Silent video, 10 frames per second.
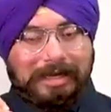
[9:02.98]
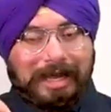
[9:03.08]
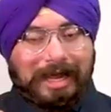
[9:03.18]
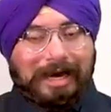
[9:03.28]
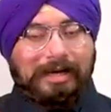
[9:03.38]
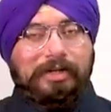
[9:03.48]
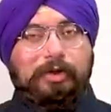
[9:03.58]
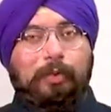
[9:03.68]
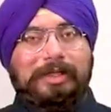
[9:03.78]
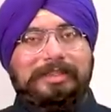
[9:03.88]
and
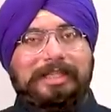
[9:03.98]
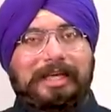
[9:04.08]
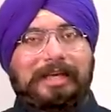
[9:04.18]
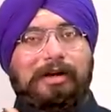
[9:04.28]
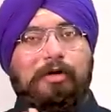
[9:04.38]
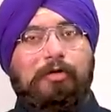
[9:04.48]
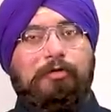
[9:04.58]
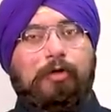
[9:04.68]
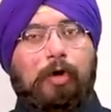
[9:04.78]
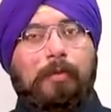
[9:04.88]
USA
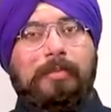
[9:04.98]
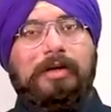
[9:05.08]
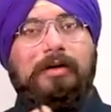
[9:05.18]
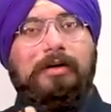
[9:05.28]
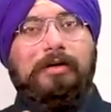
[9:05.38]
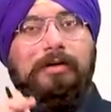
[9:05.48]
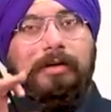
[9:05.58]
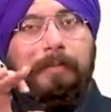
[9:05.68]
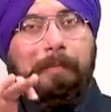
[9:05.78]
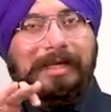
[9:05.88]
formed a
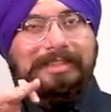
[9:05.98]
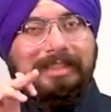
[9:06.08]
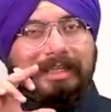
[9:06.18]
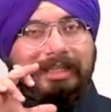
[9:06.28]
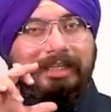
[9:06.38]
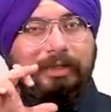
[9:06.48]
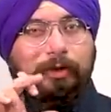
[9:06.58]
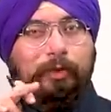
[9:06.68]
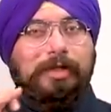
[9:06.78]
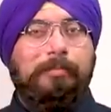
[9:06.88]
basically
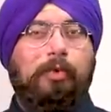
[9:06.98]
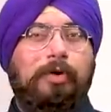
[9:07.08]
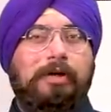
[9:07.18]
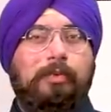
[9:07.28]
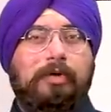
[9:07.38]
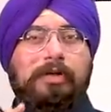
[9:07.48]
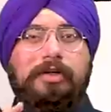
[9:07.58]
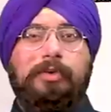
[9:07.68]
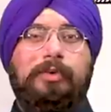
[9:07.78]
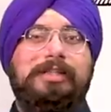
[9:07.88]
unipolar
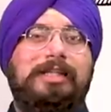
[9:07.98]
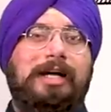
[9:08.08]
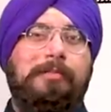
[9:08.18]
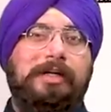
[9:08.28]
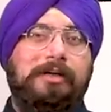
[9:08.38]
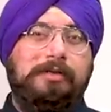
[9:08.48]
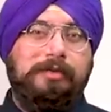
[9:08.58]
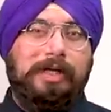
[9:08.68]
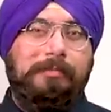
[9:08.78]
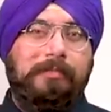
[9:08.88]
world during that period of
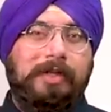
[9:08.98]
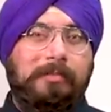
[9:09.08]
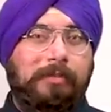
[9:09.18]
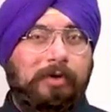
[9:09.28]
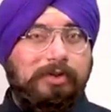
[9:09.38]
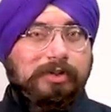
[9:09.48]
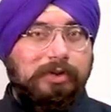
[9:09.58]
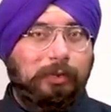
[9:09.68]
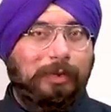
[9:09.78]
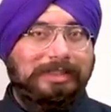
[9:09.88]
time because
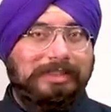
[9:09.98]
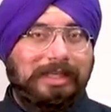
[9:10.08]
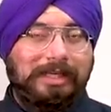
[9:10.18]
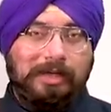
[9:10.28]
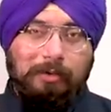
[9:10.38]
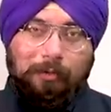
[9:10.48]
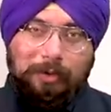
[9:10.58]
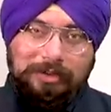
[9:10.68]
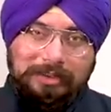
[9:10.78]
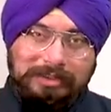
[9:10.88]
USA
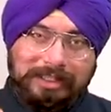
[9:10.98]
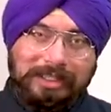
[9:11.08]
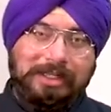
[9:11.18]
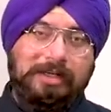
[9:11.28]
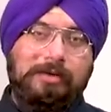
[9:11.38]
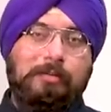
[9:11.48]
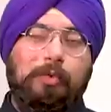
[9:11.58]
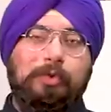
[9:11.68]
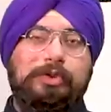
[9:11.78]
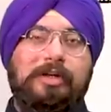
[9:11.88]
was the single
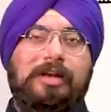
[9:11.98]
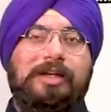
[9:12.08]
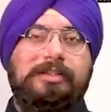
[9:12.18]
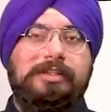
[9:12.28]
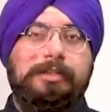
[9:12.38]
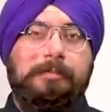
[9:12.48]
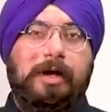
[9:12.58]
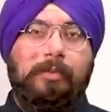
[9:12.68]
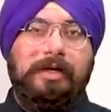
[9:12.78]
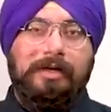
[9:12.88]
most largest
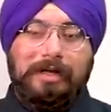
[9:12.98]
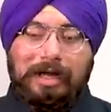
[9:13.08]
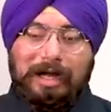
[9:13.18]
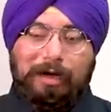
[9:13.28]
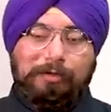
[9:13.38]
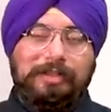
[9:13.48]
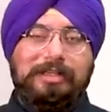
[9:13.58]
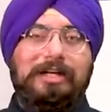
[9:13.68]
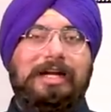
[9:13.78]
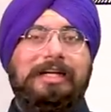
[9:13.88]
power after
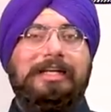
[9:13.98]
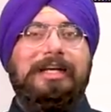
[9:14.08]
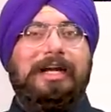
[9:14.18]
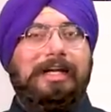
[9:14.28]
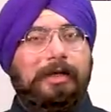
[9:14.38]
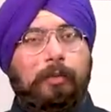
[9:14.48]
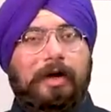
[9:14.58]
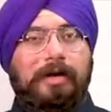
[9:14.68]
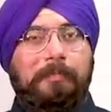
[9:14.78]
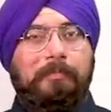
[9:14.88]
the 1991.